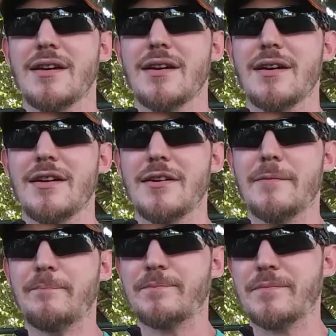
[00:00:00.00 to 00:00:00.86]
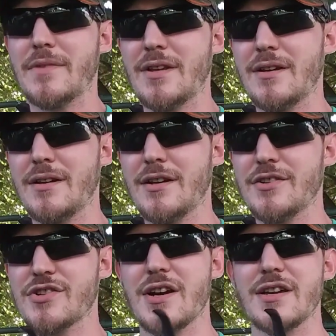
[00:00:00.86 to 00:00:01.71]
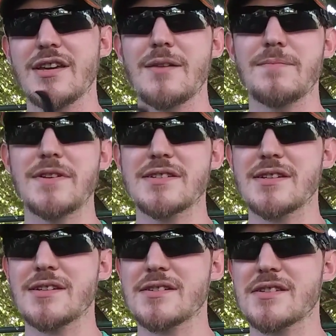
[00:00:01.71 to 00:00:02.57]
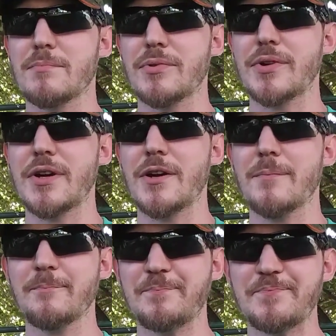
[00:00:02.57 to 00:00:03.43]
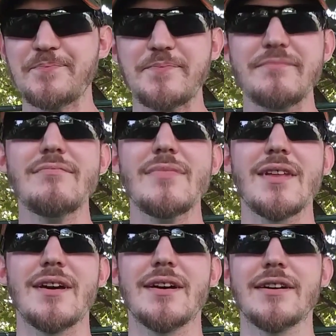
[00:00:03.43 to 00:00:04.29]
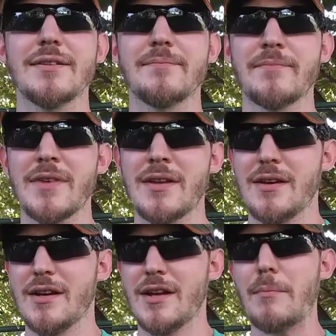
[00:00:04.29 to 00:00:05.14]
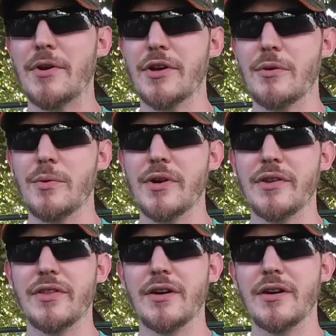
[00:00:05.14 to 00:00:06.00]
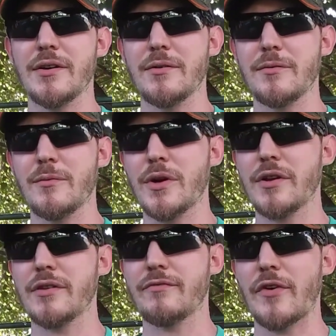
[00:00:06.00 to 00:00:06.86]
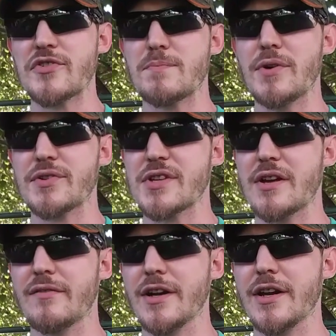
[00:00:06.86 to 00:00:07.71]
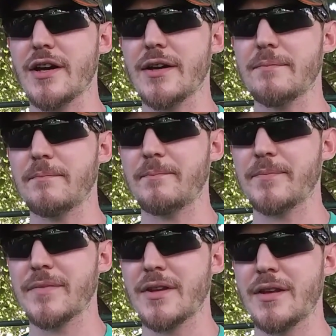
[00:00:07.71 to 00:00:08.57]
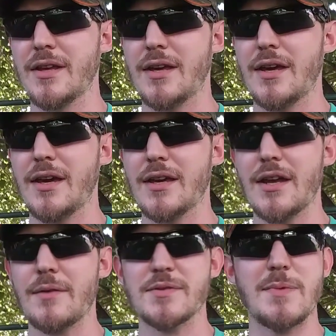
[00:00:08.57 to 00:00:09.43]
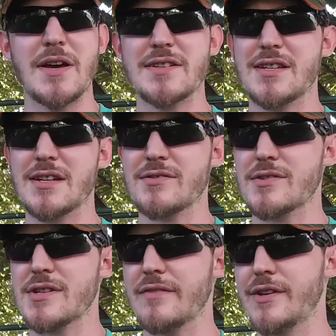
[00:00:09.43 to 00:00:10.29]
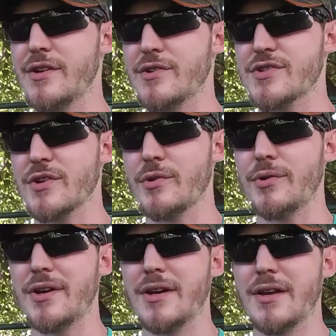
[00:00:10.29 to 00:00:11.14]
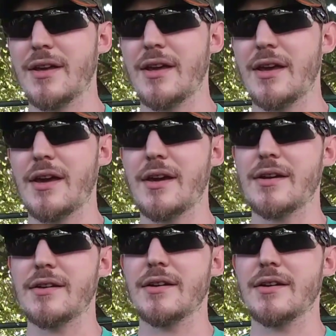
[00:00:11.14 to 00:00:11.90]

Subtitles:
I'll try and keep this simple here. I'm going to go with one of the first books I ever got. And I was about 6 or 7 years old, and